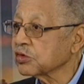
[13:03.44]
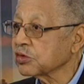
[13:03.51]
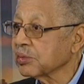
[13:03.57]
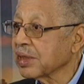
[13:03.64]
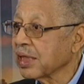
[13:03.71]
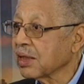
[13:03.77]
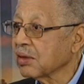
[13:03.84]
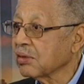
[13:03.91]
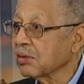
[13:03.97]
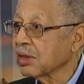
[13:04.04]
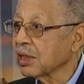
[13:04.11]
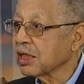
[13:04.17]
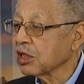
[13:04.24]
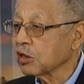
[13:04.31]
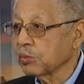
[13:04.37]
from now,
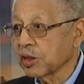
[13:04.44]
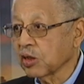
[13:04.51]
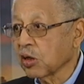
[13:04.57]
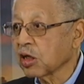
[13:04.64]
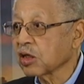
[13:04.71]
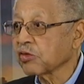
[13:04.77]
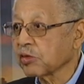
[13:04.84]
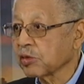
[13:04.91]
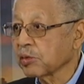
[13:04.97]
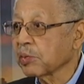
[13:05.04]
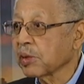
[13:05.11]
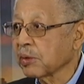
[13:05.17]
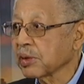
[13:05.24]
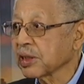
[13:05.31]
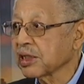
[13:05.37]
it'll be hard for a
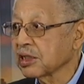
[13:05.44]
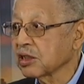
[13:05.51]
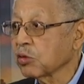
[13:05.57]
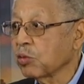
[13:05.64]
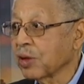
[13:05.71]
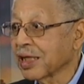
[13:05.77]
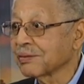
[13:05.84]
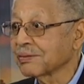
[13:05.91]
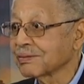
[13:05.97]
Republican to win.